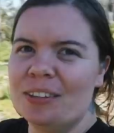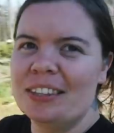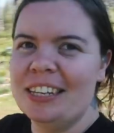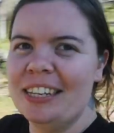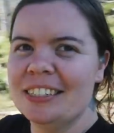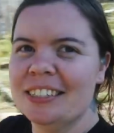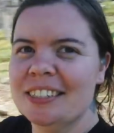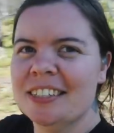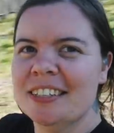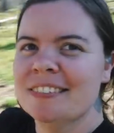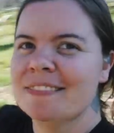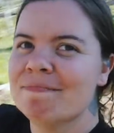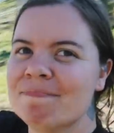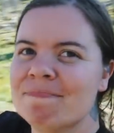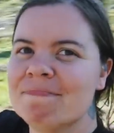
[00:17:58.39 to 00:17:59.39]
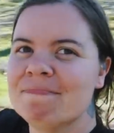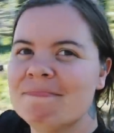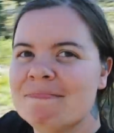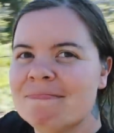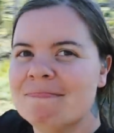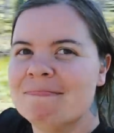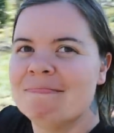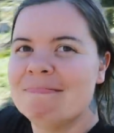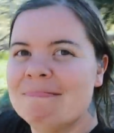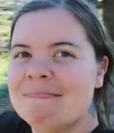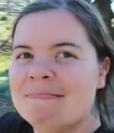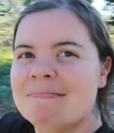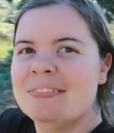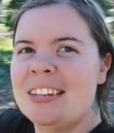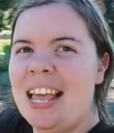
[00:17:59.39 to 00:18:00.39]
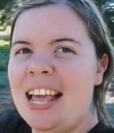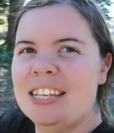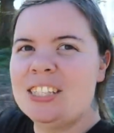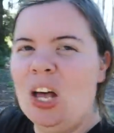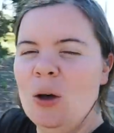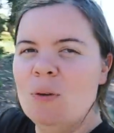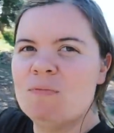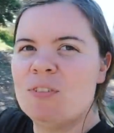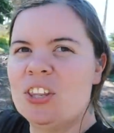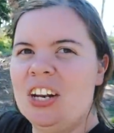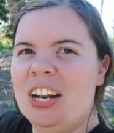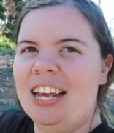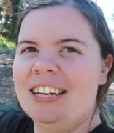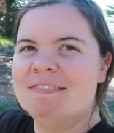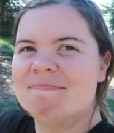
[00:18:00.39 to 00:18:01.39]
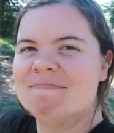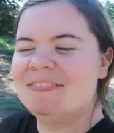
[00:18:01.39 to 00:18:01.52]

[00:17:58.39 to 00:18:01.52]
This is home for the night.